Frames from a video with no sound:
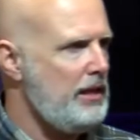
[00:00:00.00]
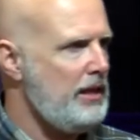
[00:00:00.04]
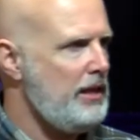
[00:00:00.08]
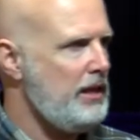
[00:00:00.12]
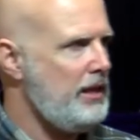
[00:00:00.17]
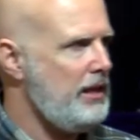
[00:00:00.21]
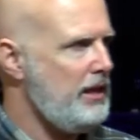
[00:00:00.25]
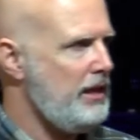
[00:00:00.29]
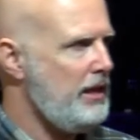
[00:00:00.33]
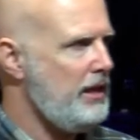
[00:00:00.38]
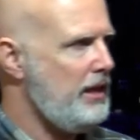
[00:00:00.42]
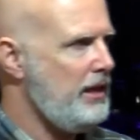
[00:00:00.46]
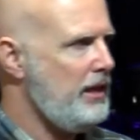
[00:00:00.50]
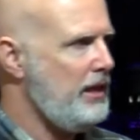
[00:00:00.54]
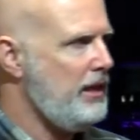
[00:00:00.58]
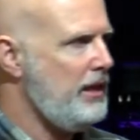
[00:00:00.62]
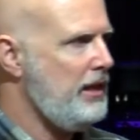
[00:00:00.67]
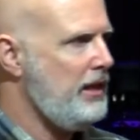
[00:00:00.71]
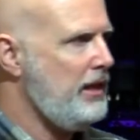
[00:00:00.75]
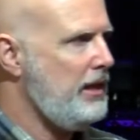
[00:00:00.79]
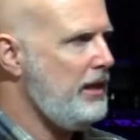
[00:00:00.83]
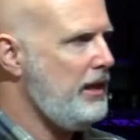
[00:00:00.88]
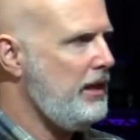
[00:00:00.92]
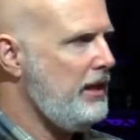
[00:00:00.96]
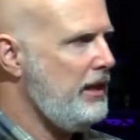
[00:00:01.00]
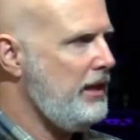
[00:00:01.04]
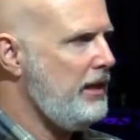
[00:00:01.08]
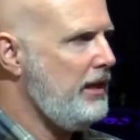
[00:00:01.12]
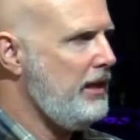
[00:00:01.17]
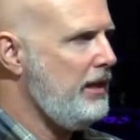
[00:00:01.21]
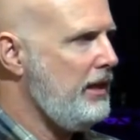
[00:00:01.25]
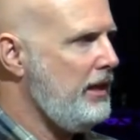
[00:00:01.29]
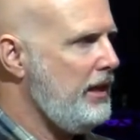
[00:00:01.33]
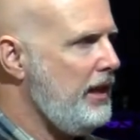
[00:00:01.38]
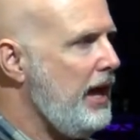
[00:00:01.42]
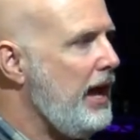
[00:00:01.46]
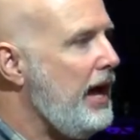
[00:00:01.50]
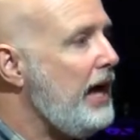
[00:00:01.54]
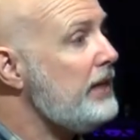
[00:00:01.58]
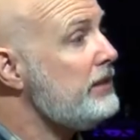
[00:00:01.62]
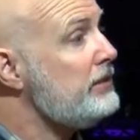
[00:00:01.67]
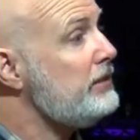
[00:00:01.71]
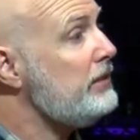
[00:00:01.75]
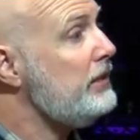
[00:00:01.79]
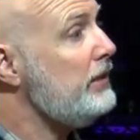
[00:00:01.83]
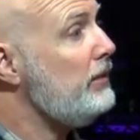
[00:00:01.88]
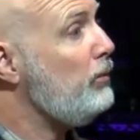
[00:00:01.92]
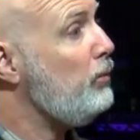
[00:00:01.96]
Uh-oh. I
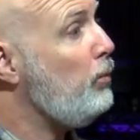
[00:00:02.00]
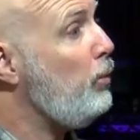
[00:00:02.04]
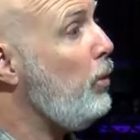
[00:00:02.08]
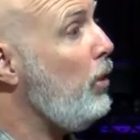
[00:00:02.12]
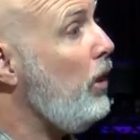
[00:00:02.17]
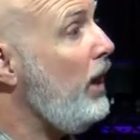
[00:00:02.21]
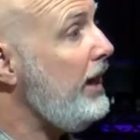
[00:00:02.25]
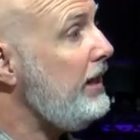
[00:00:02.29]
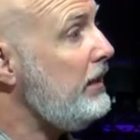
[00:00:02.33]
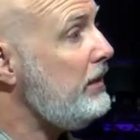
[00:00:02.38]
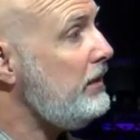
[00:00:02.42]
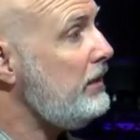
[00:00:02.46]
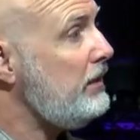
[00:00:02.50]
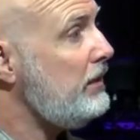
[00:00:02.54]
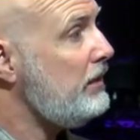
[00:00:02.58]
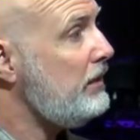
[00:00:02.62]
said, What?